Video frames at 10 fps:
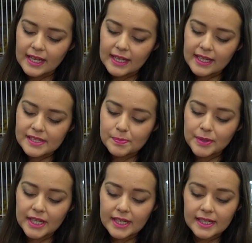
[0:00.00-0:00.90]
His
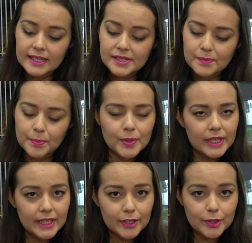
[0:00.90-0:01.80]
beak is
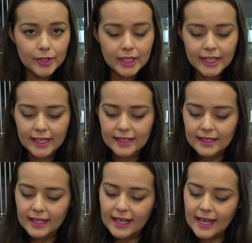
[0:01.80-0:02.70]
pretty crooked
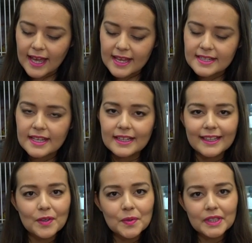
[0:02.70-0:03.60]
and then
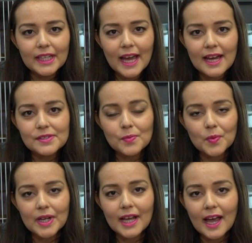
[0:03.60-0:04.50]
he only has
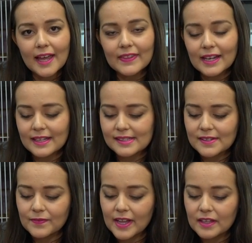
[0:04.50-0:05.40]
one eye that has
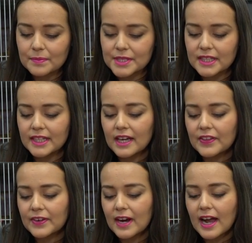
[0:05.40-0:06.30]
developed. The
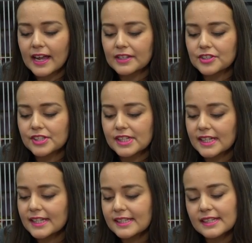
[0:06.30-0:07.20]
other eye
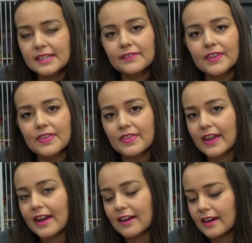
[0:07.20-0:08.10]
just isn't even
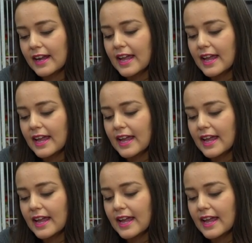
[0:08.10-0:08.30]
there.